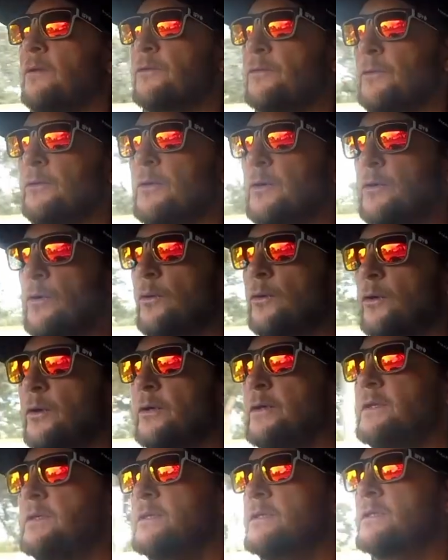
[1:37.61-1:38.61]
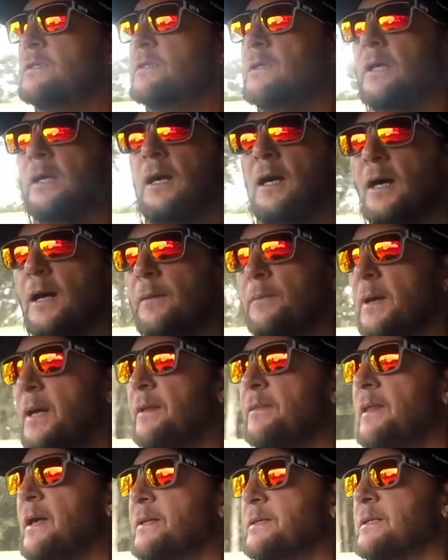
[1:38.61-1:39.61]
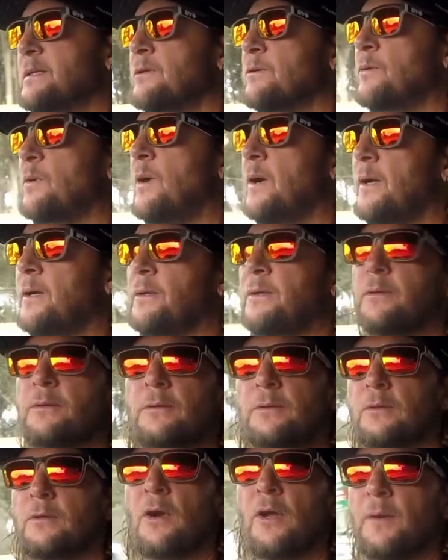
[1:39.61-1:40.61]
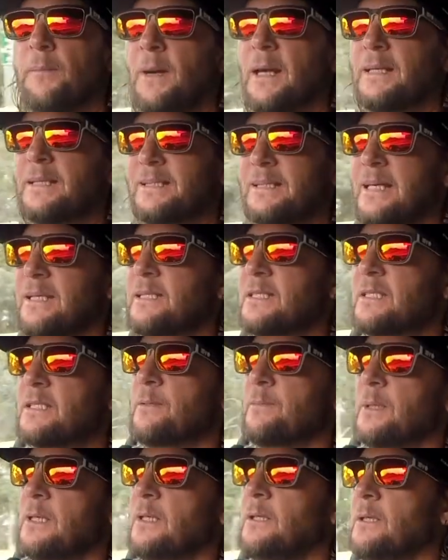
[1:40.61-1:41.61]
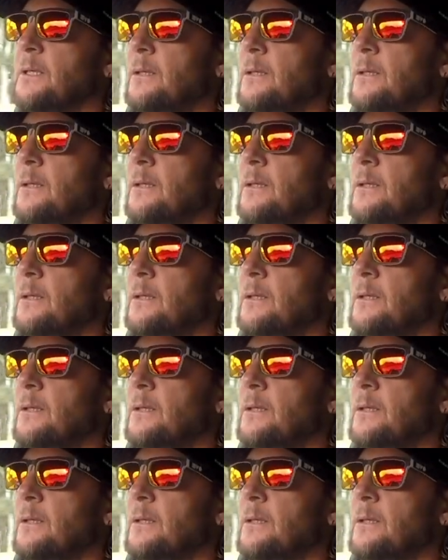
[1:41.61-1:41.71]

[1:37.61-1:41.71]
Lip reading: through the corners, and that didn't kind of make sense to me.